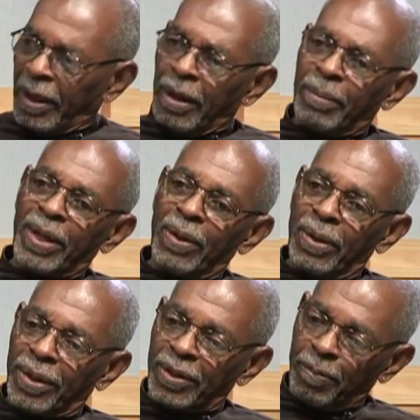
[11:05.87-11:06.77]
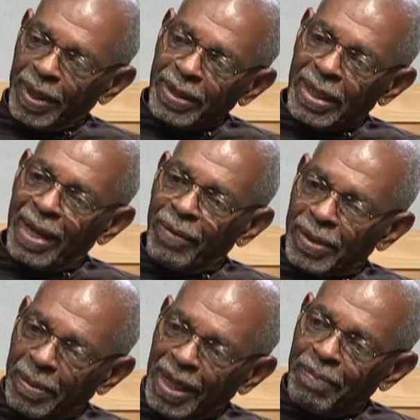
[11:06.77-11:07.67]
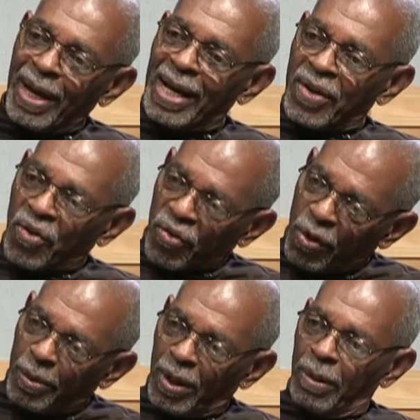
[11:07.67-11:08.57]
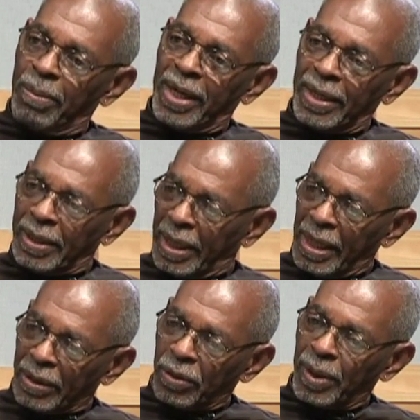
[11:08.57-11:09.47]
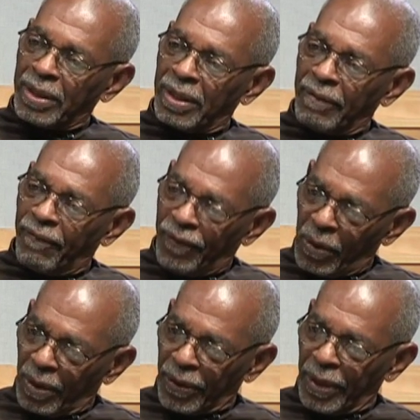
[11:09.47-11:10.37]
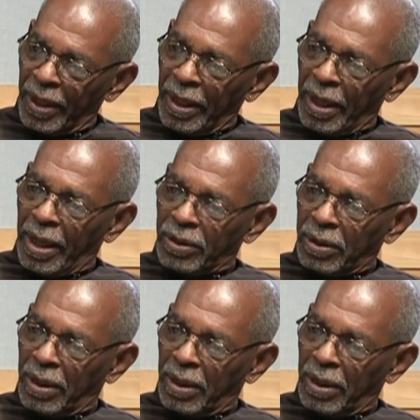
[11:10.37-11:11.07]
But on the speech that was made by Nkrumah on May 24th of